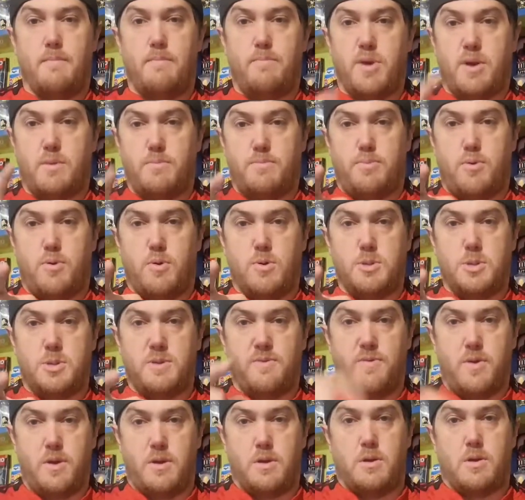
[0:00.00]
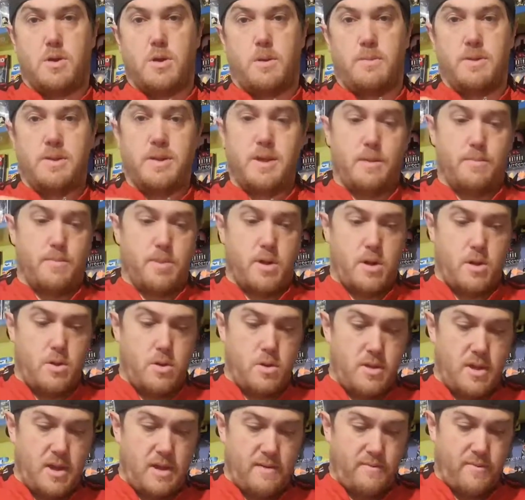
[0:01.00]
big points, if you can comment down below
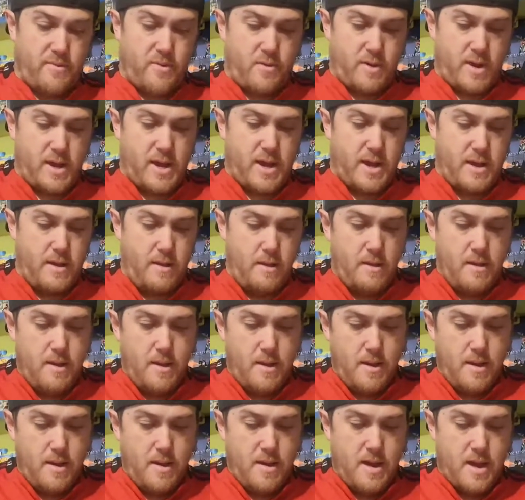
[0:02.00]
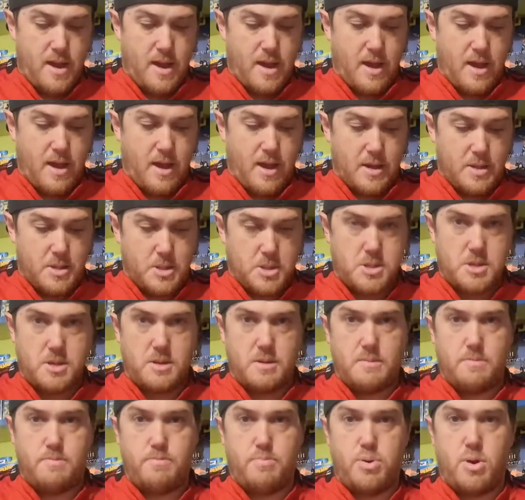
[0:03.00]
who the other 3 are, and
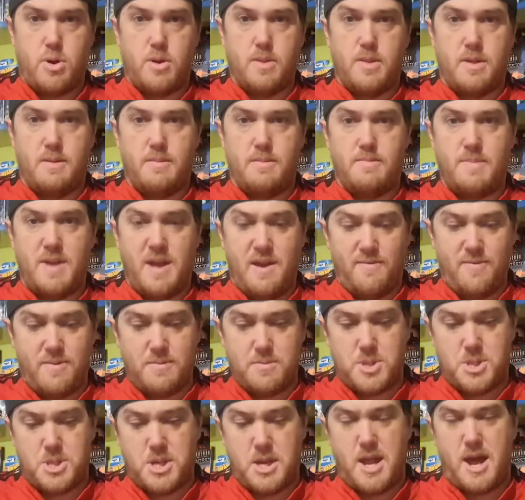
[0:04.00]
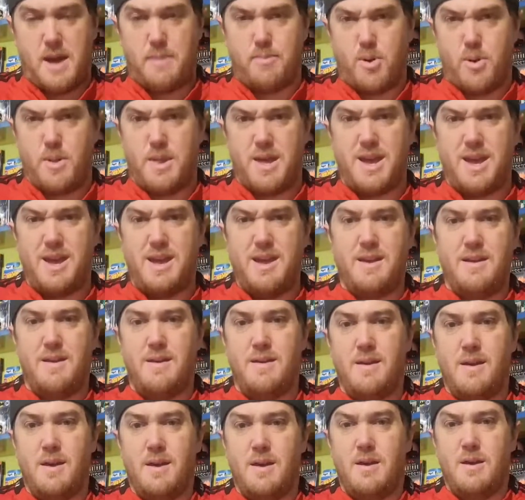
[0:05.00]
have them set up on
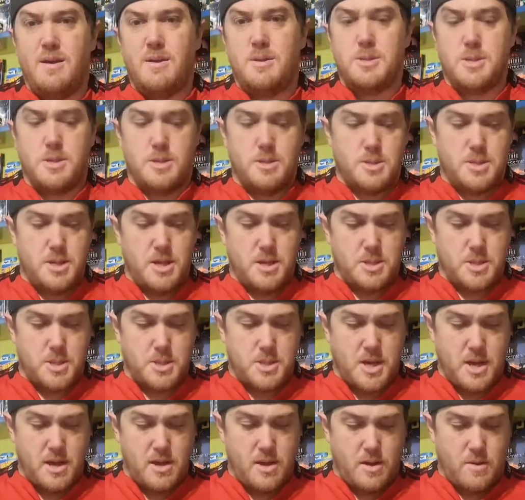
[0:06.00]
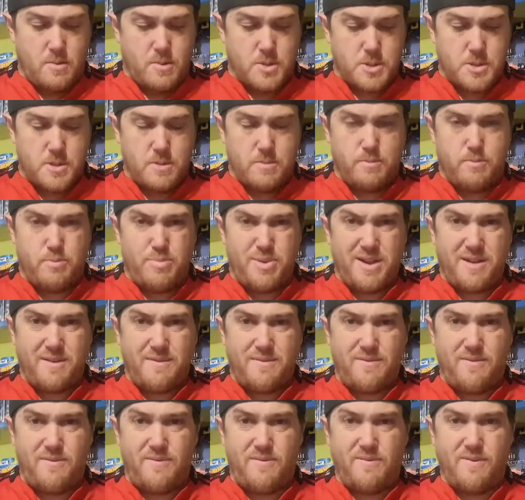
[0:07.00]
here, since, as I say, I wasn't a big
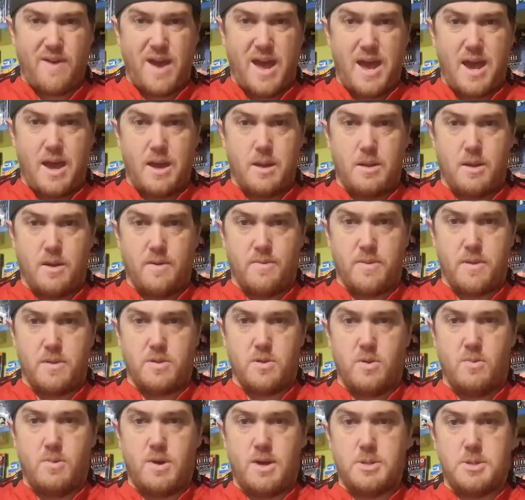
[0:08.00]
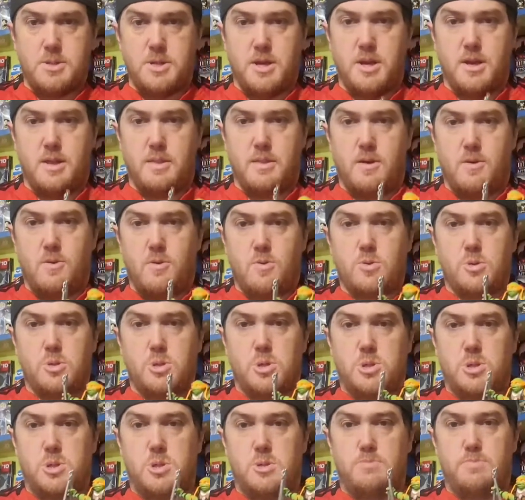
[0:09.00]
fan of the new ones, and they'll
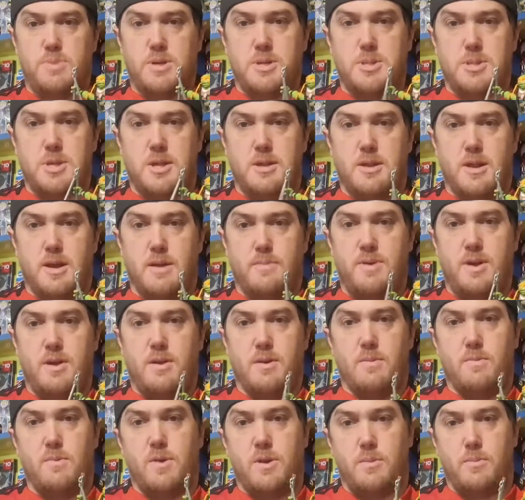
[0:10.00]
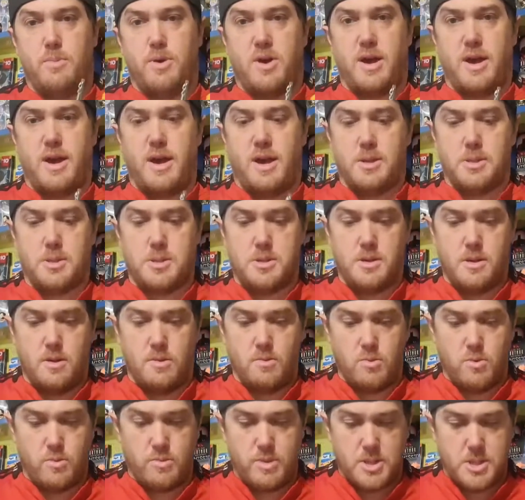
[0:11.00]
be setting up here. And when I buy a house,
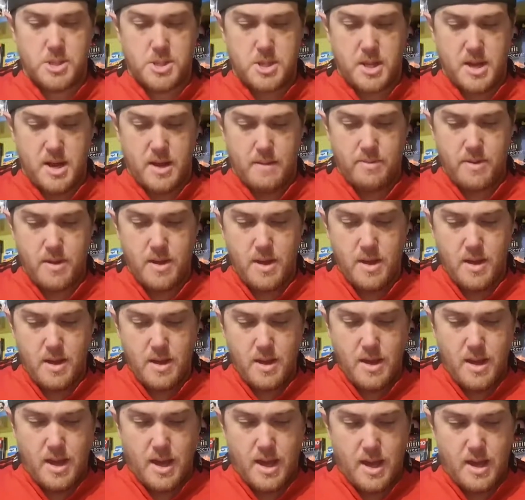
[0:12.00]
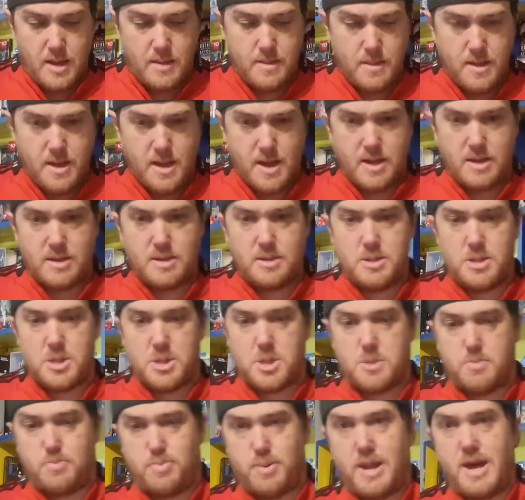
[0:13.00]
it will be set up in a
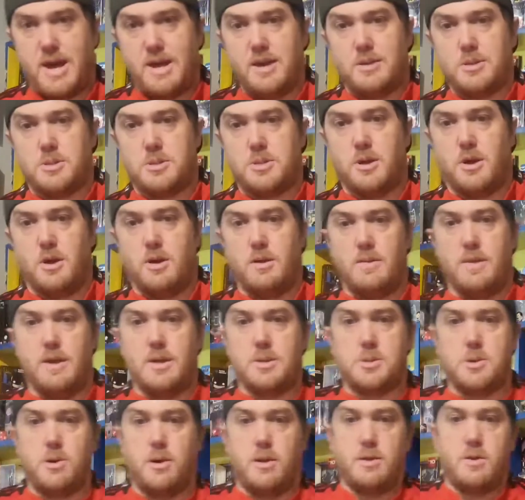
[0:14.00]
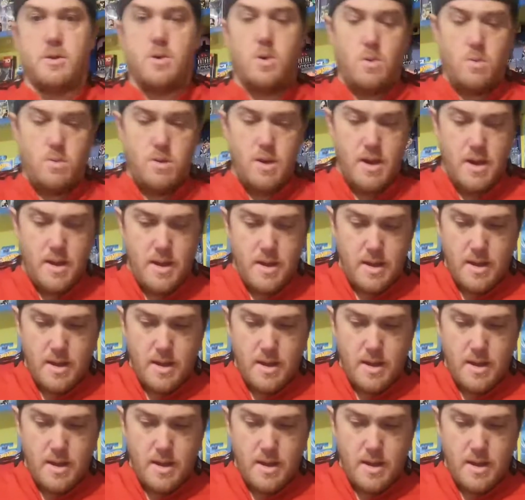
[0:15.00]
display, so that's kind of cool.